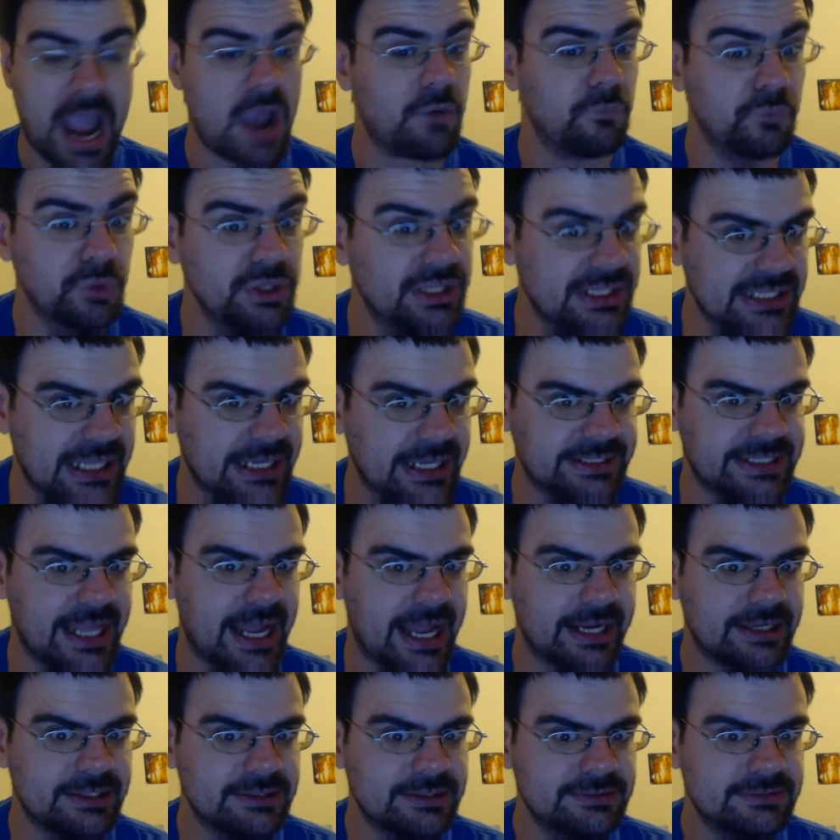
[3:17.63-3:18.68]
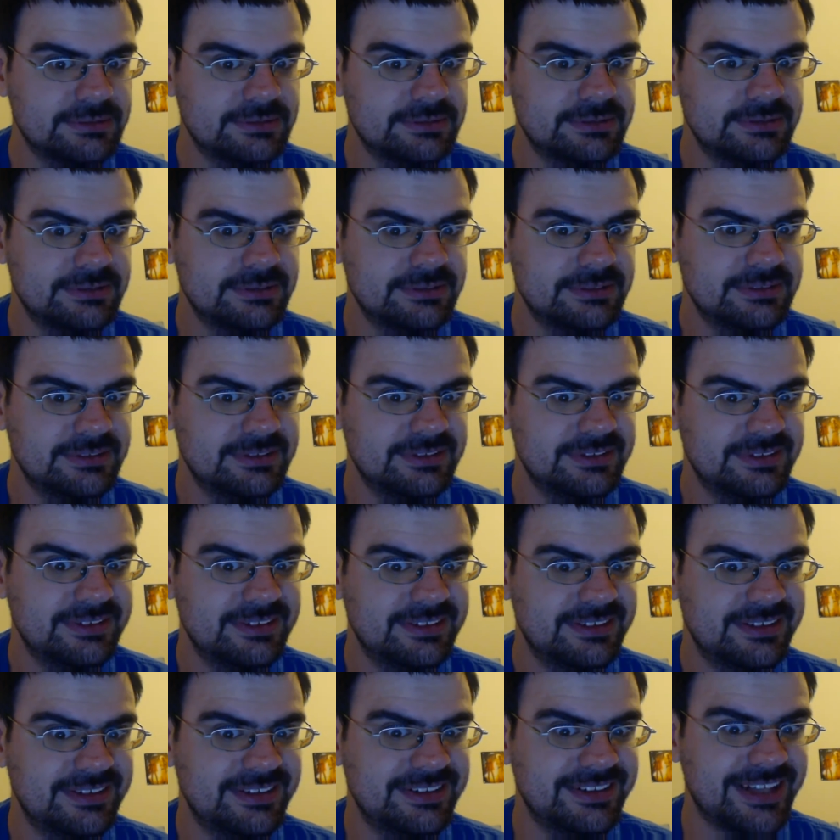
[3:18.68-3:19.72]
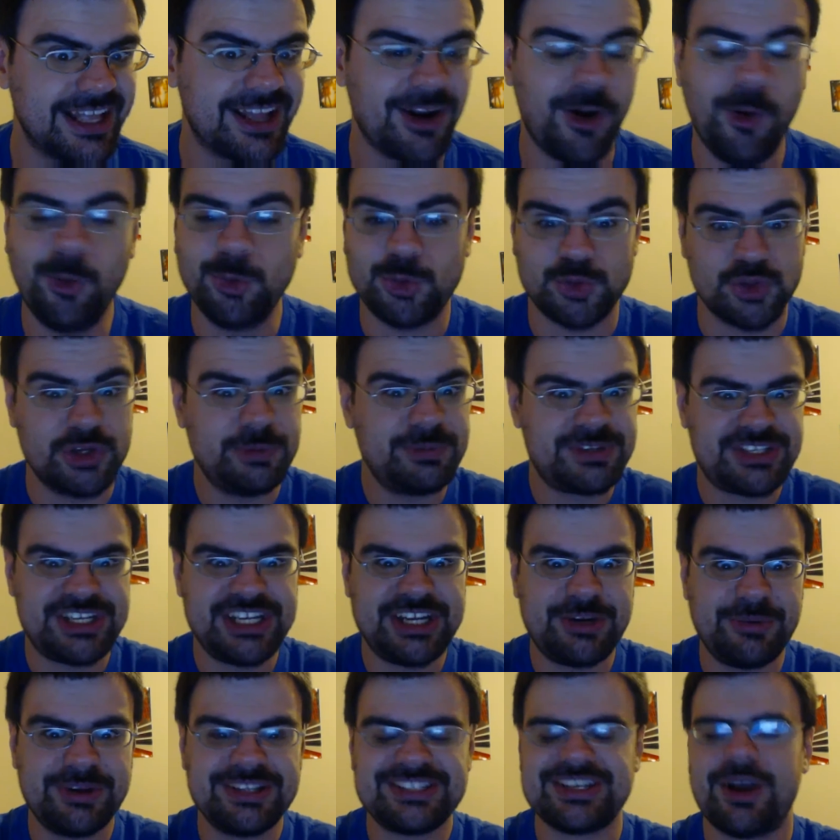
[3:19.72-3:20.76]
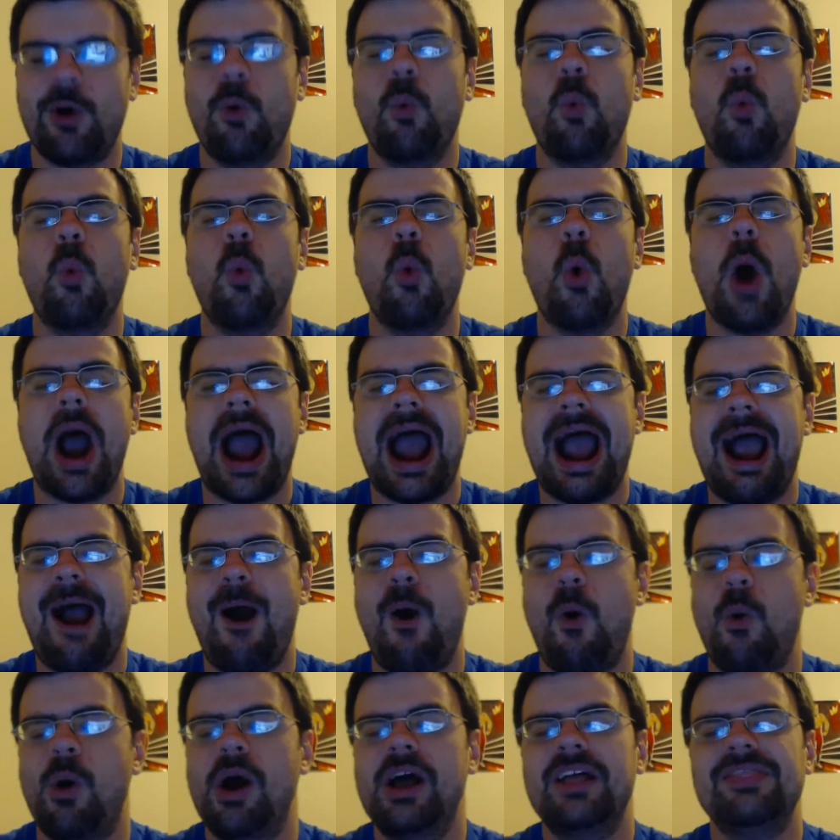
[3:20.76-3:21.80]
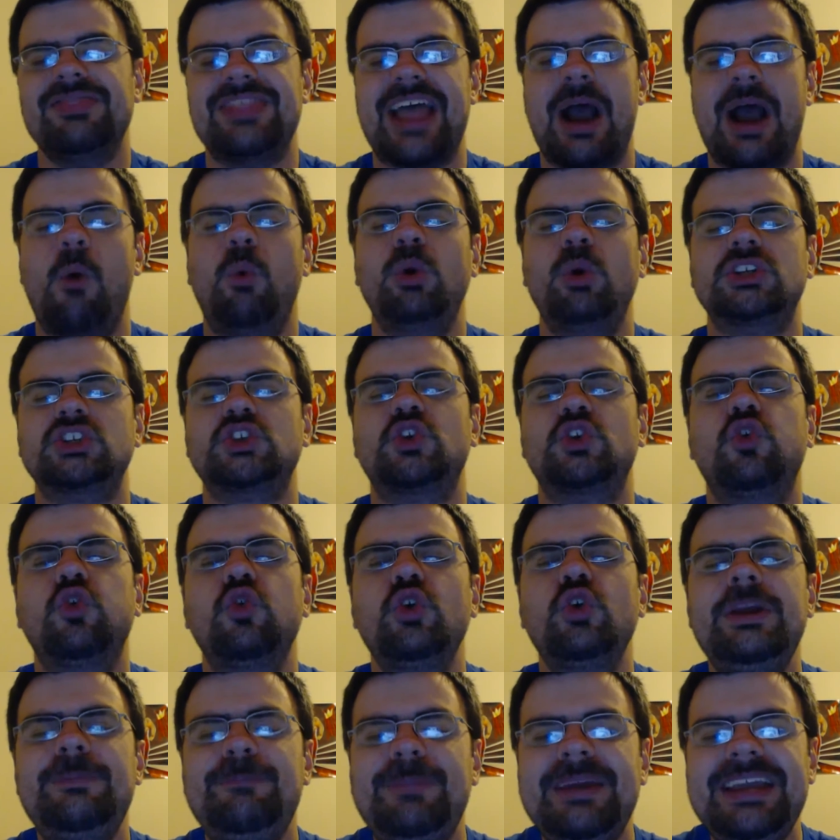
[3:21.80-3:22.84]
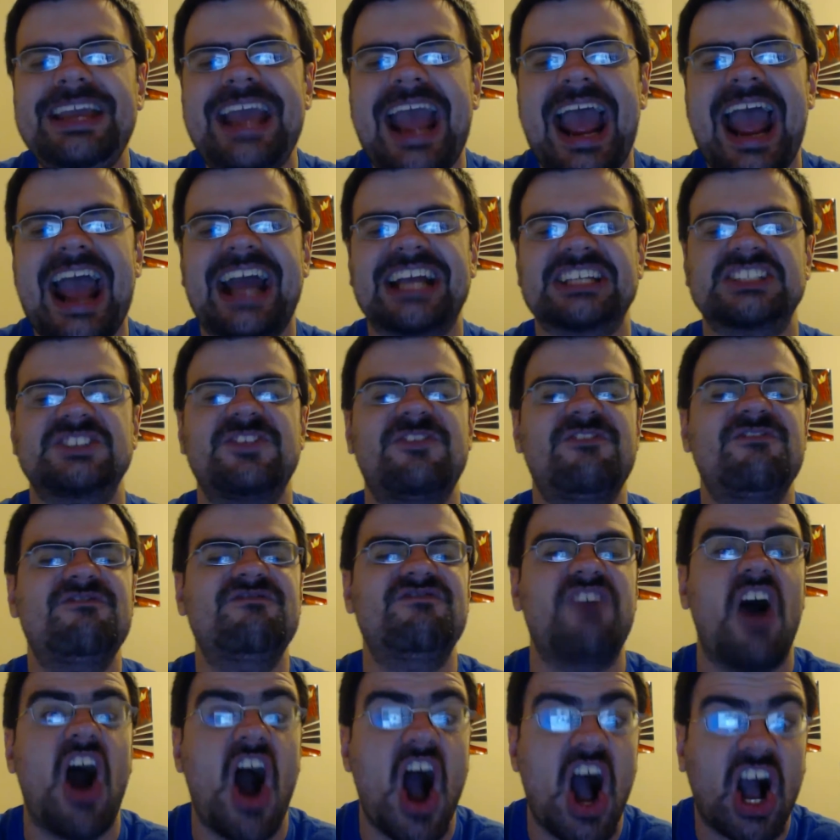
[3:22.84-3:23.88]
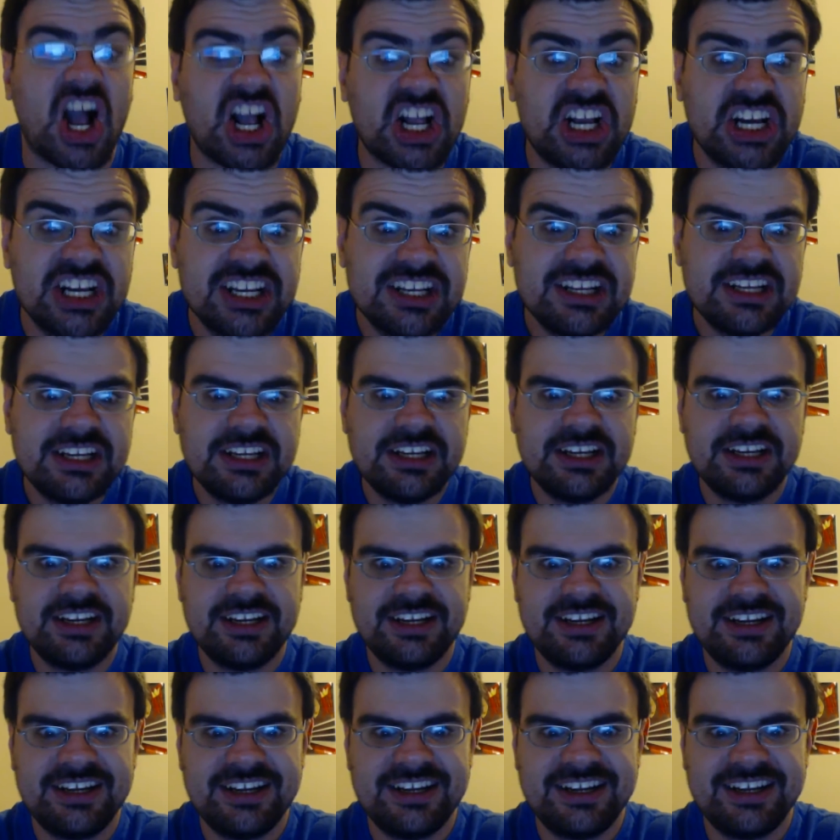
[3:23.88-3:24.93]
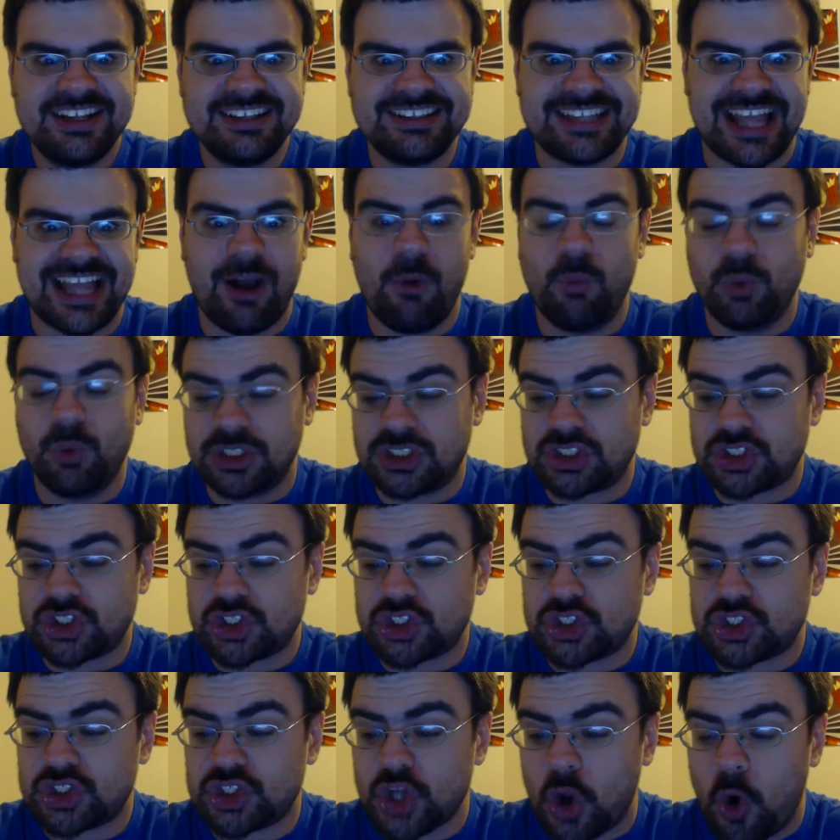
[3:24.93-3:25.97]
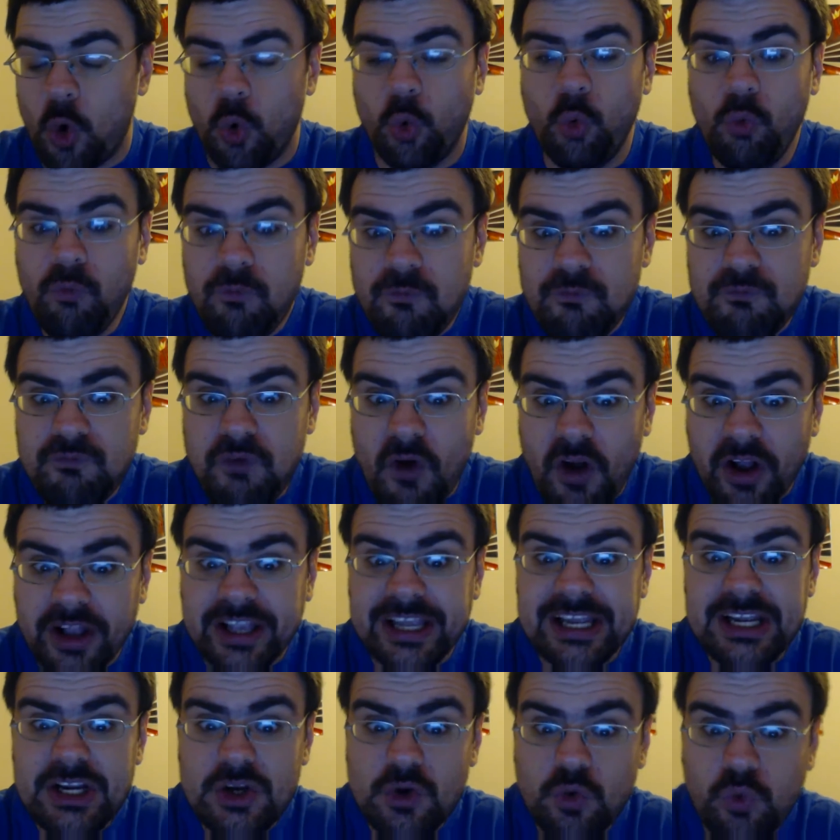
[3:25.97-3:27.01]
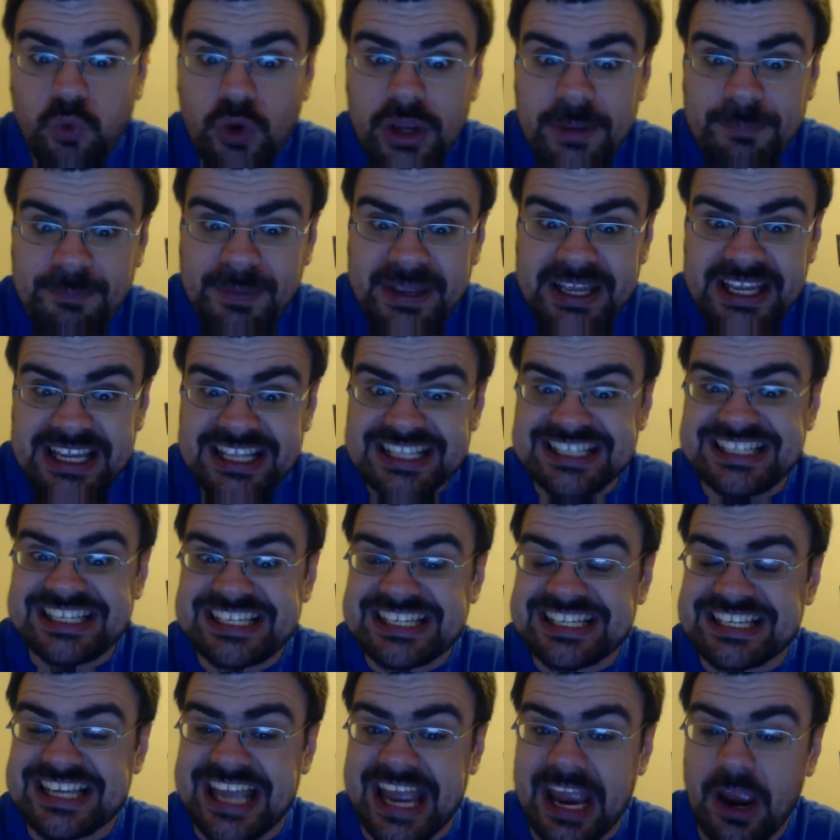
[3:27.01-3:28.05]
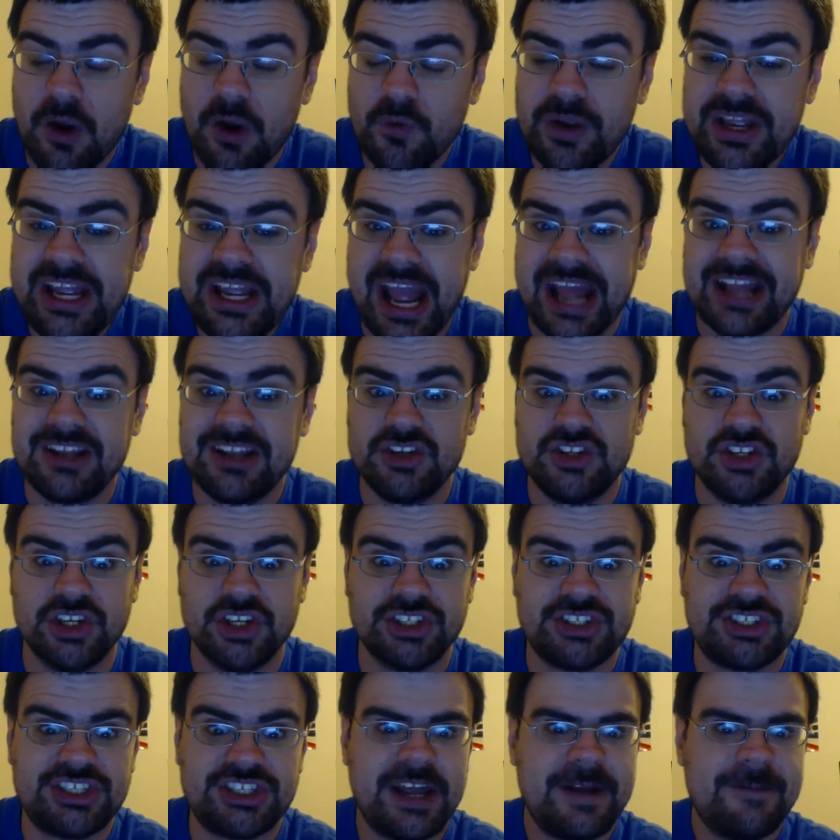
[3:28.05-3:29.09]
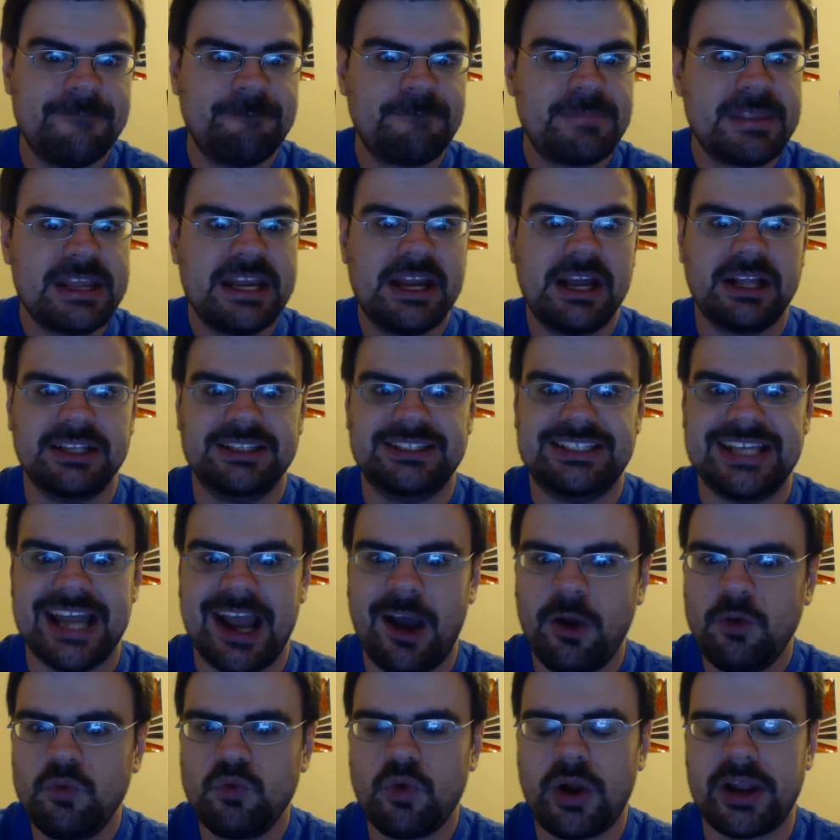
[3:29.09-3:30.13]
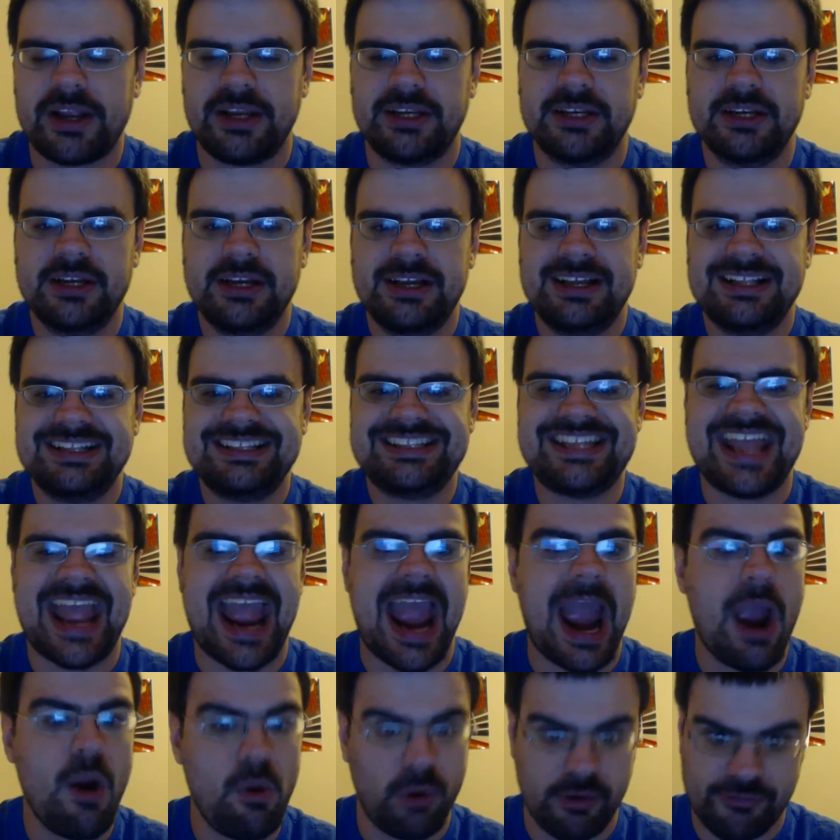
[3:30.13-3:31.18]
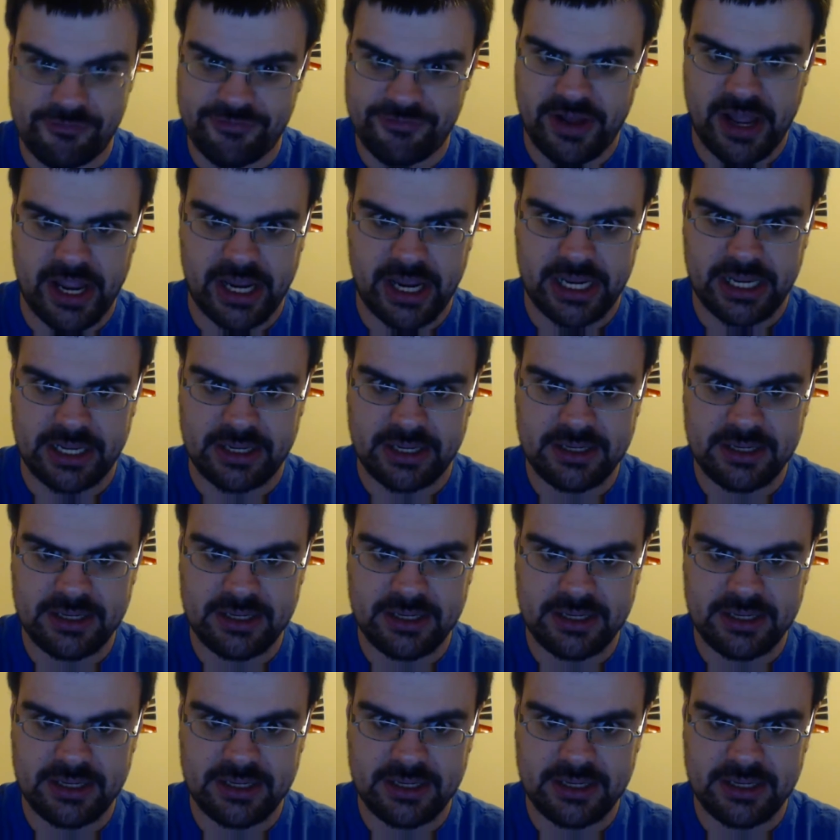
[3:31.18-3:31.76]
I really like that. That whole dream sequence, wow. That was creepy as fuck. That was so fucking creepy and scary and just downright terrifying